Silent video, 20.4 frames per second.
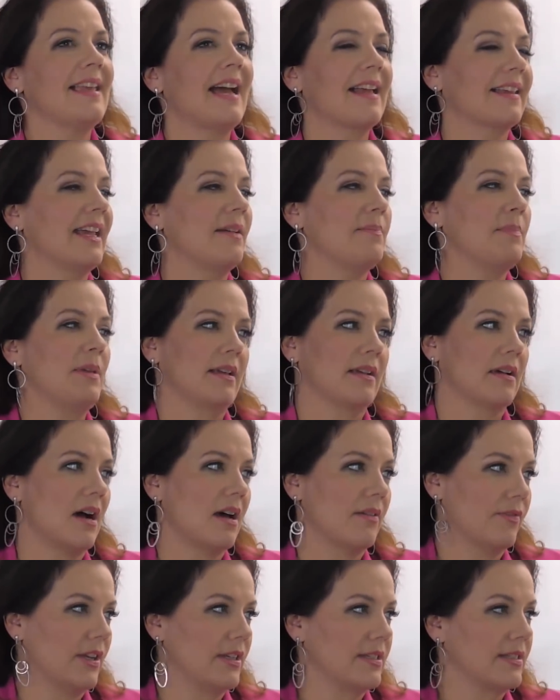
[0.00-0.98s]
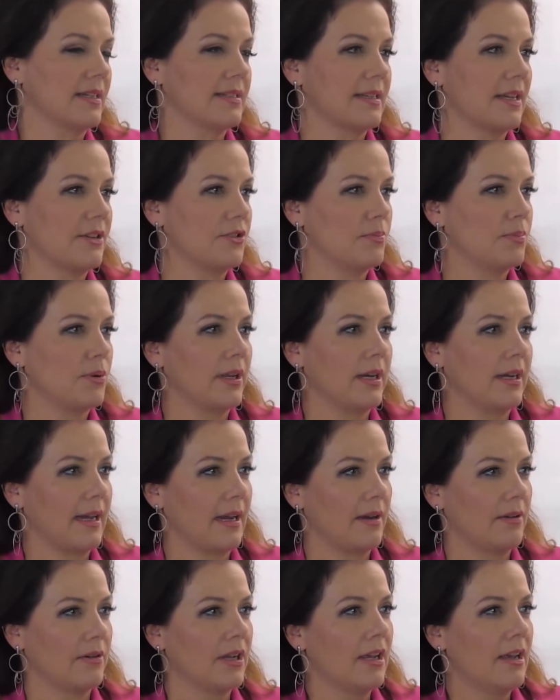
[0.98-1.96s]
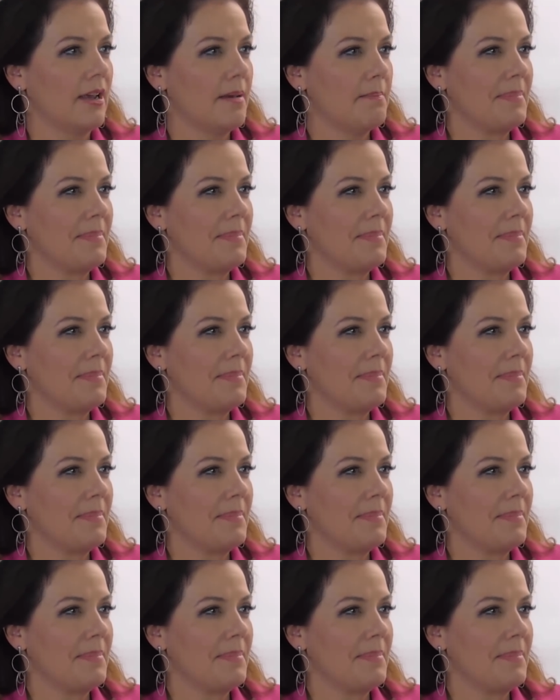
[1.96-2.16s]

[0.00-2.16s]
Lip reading: And that gave me the confidence, because as you pointed out,